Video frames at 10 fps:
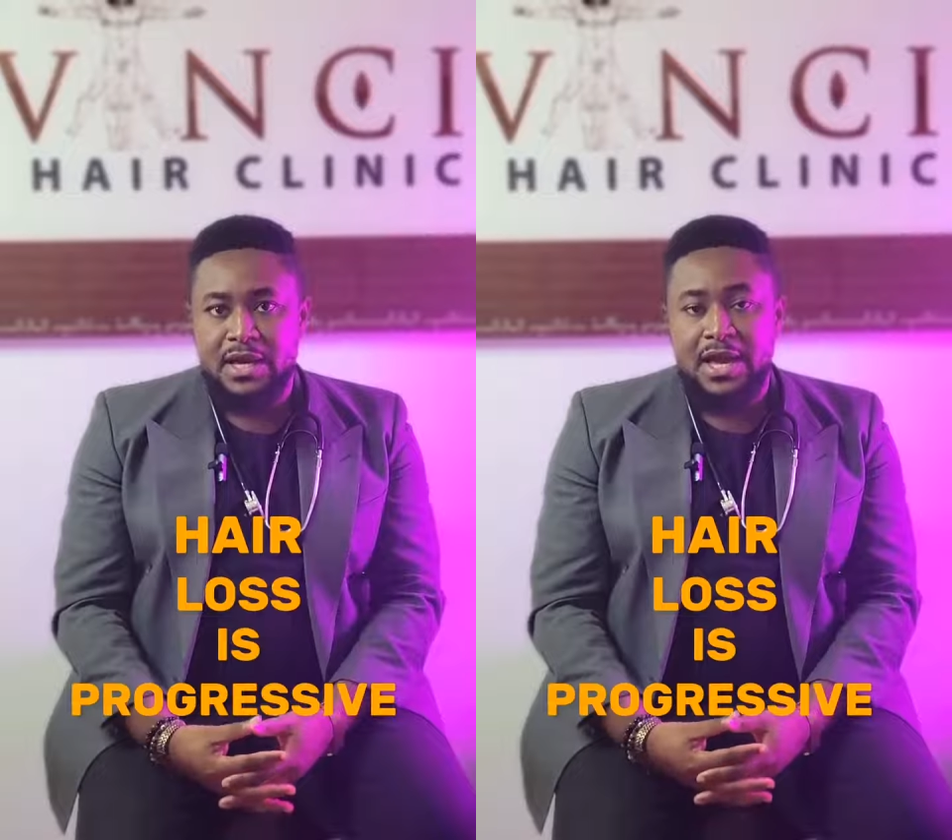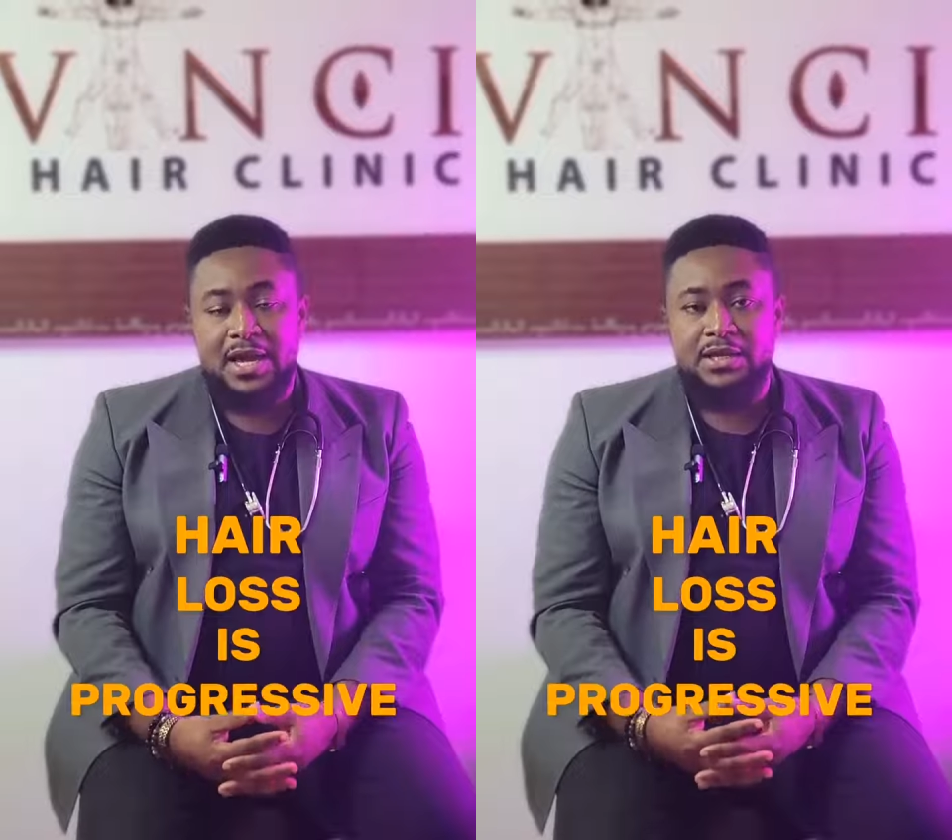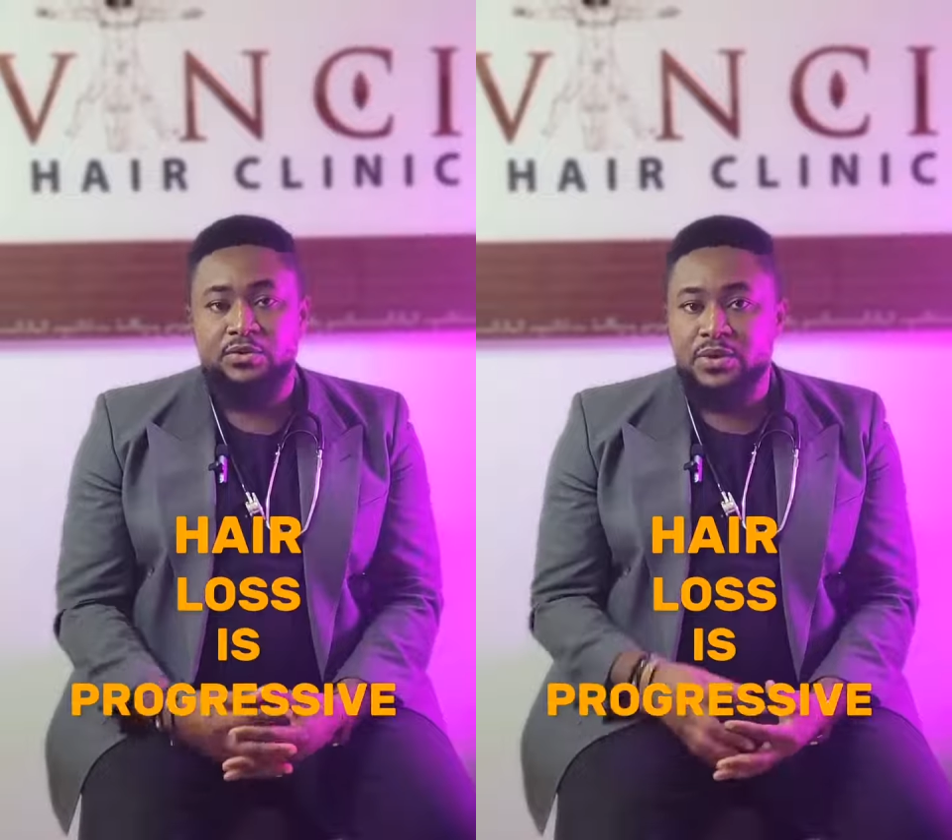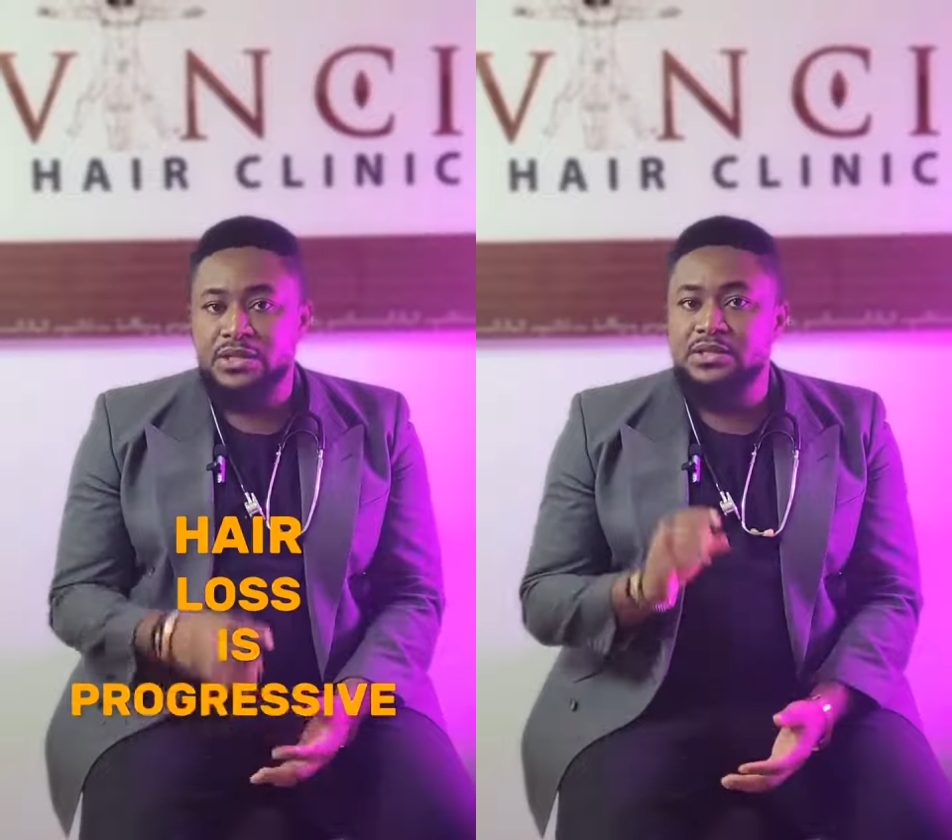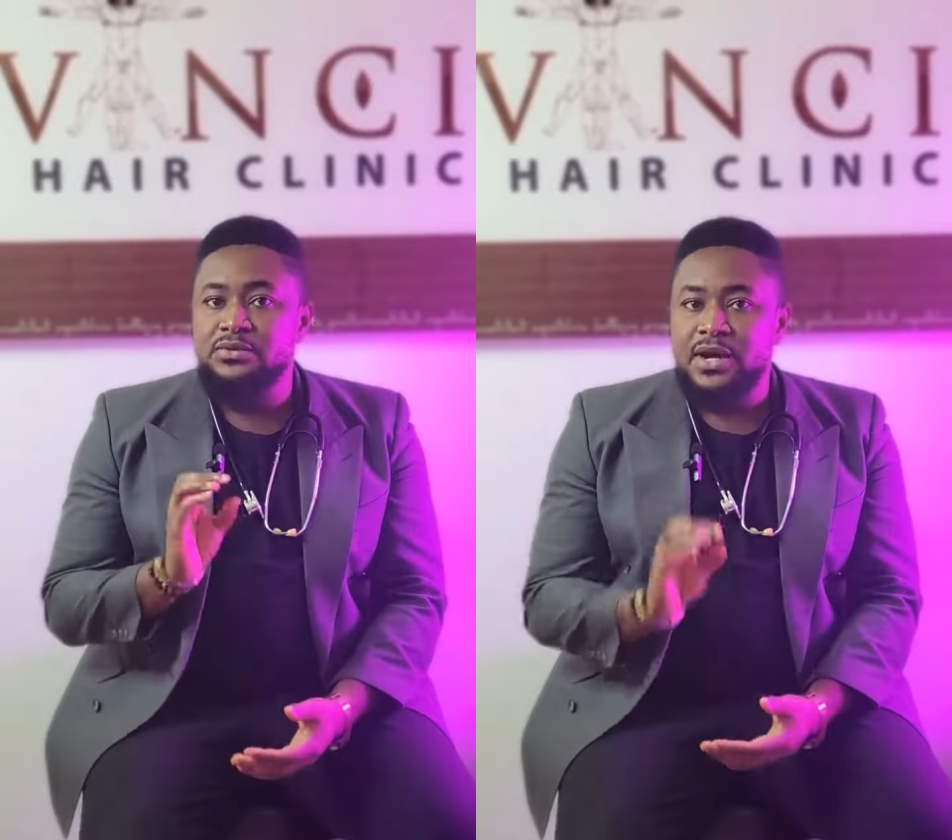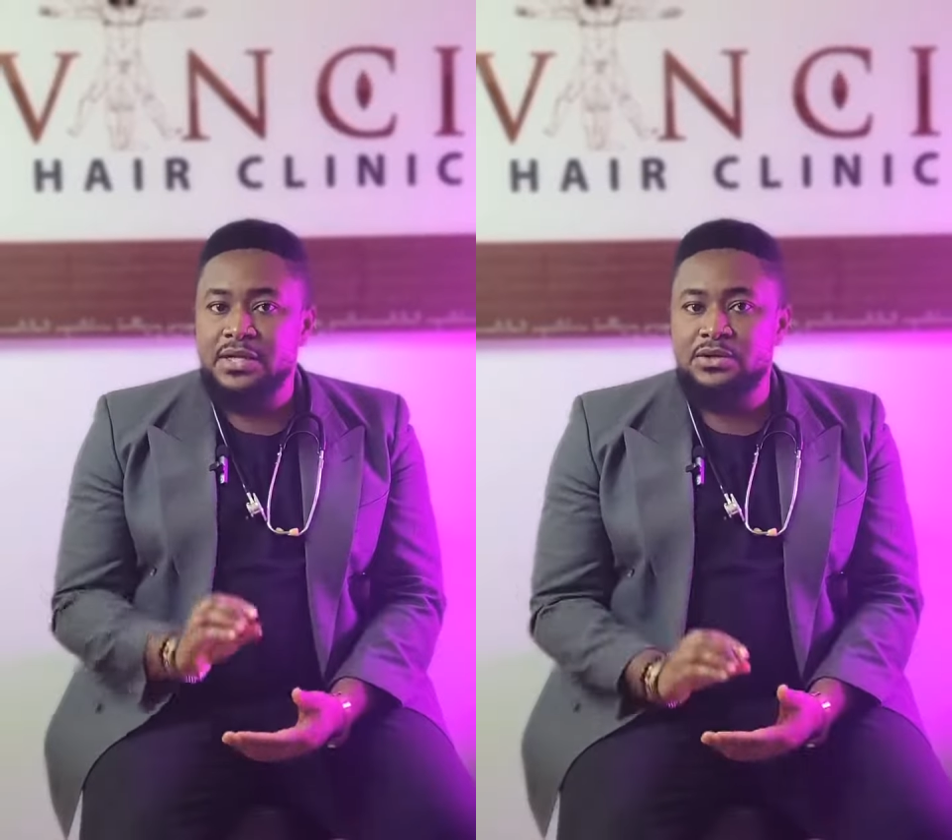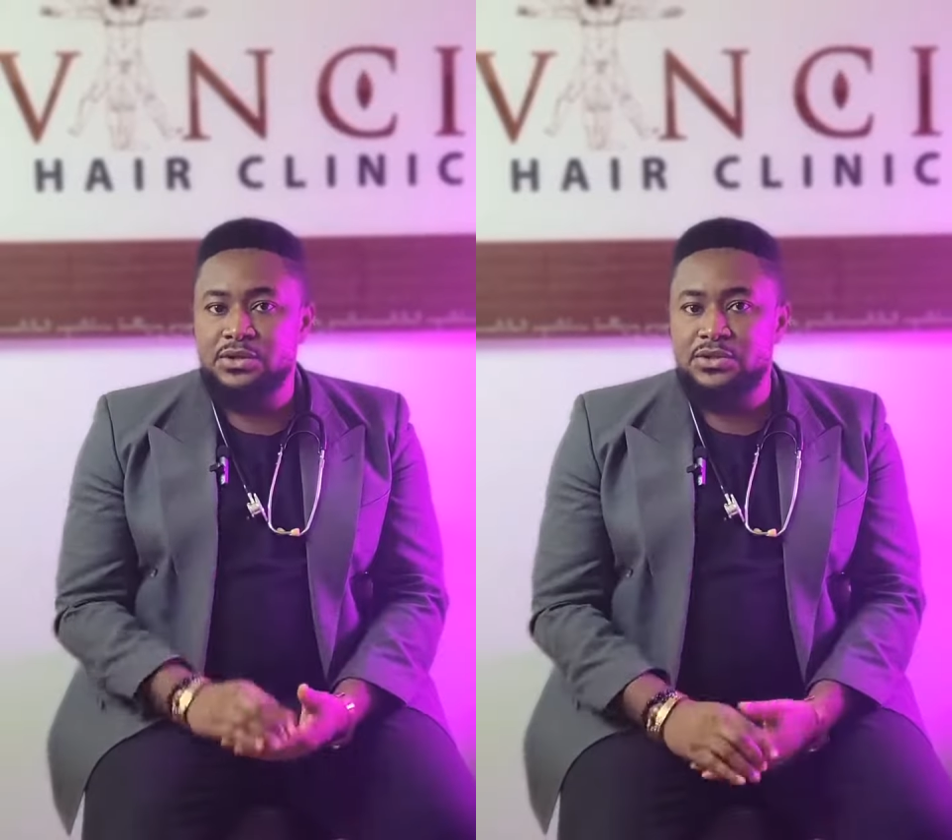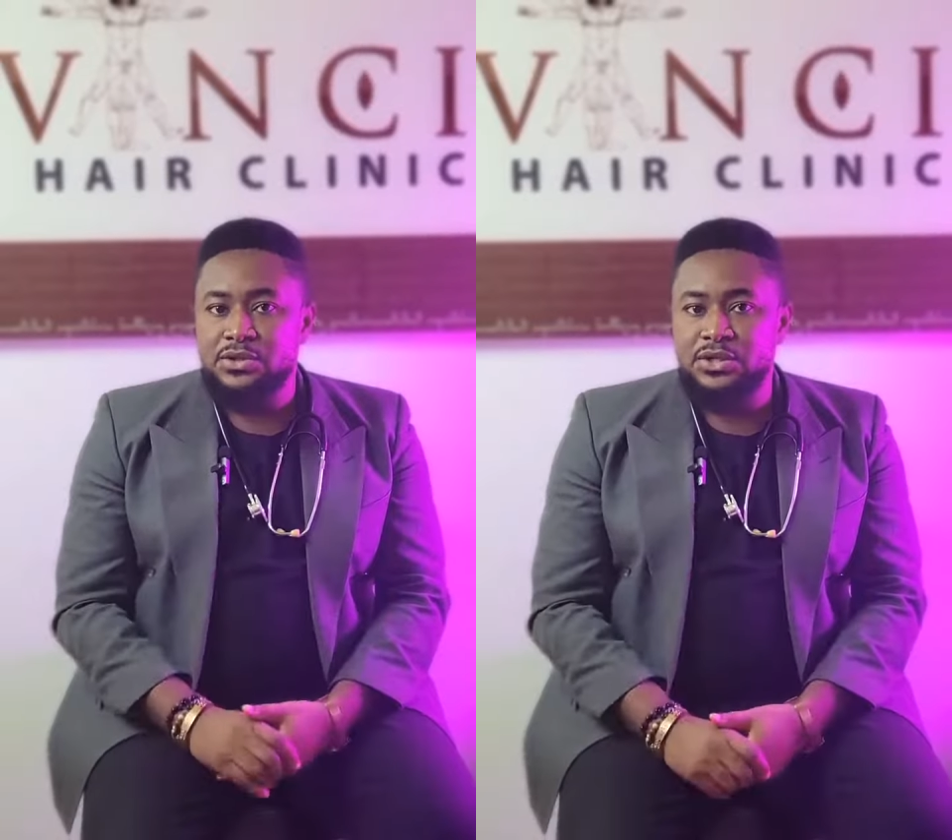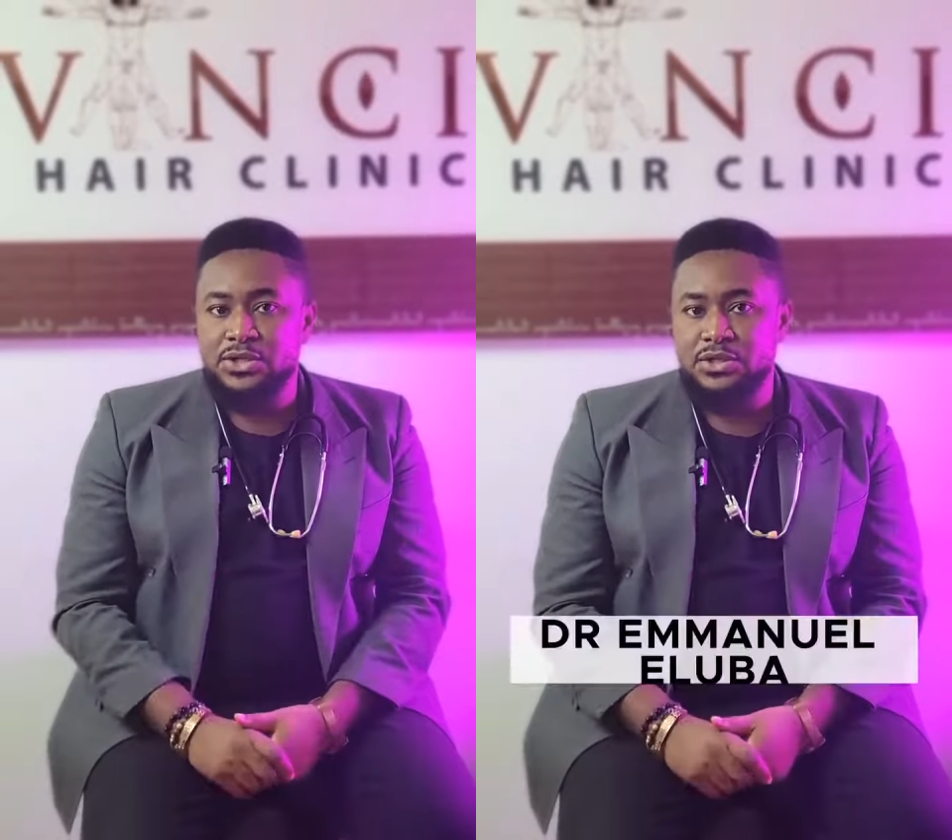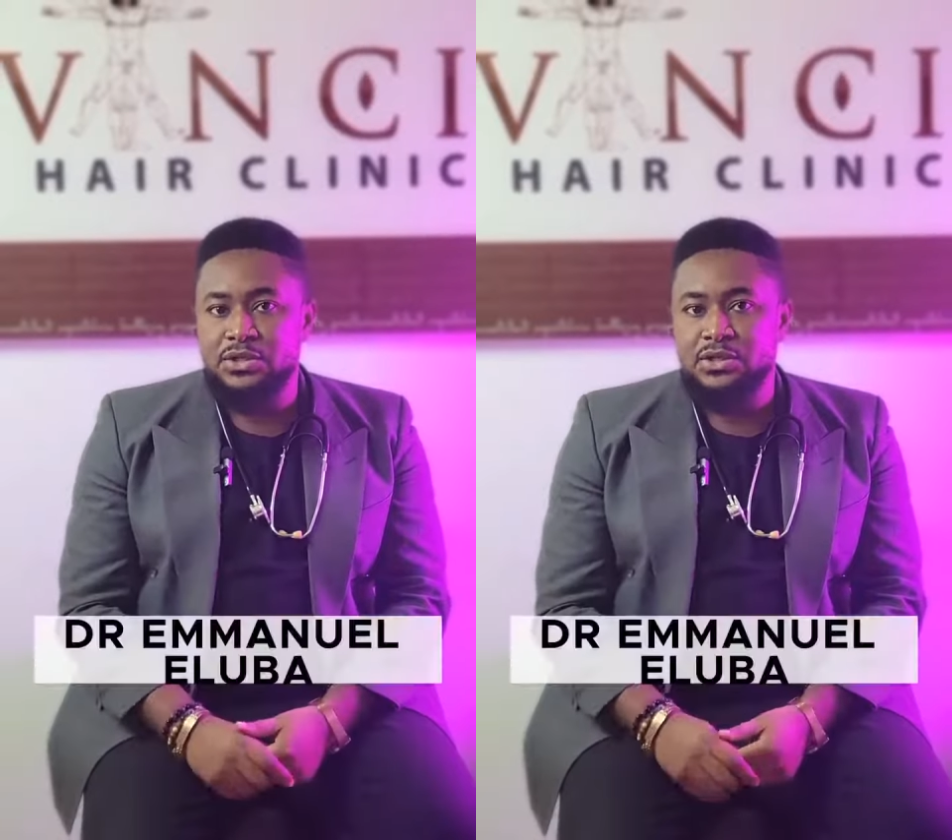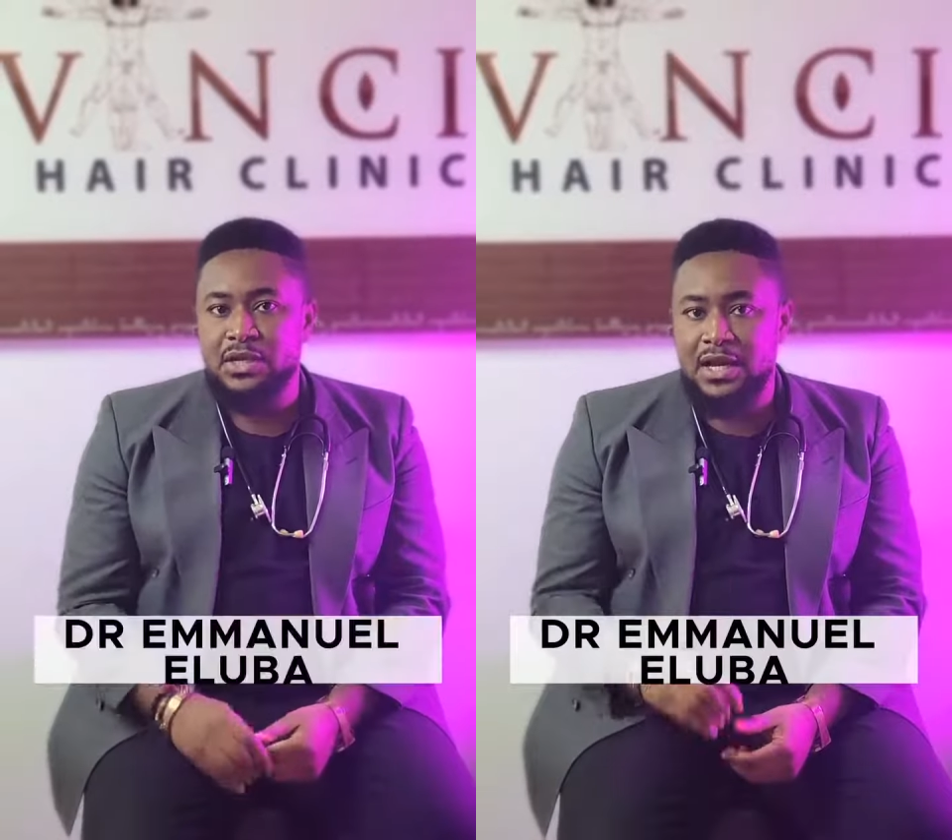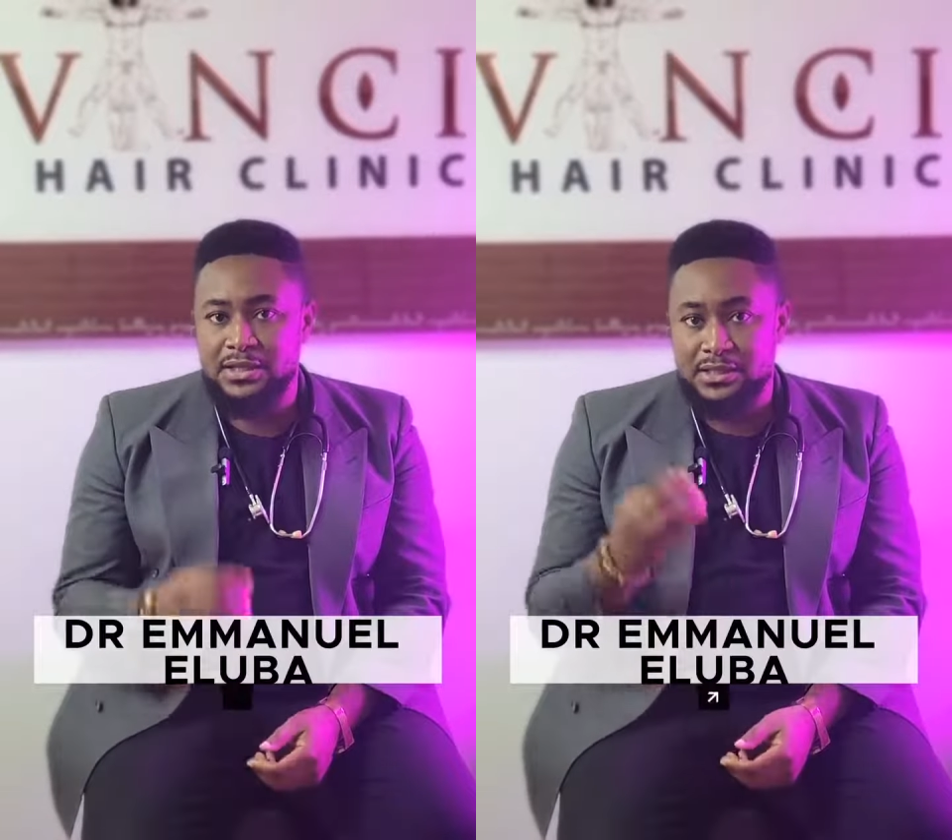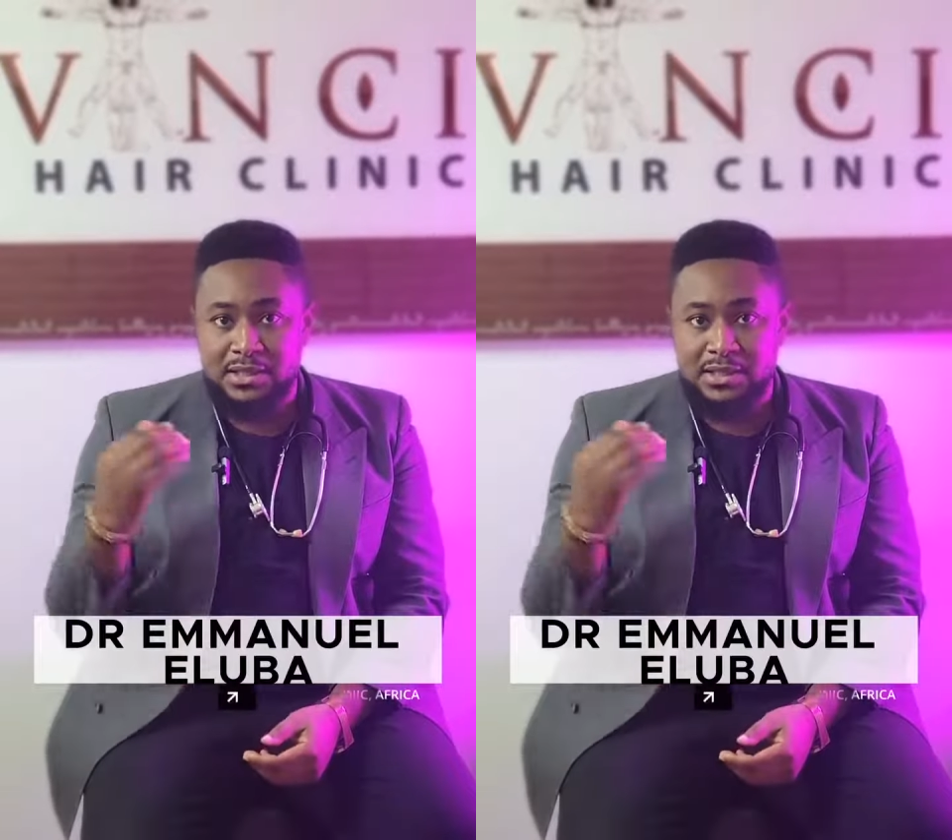and with the right consultation at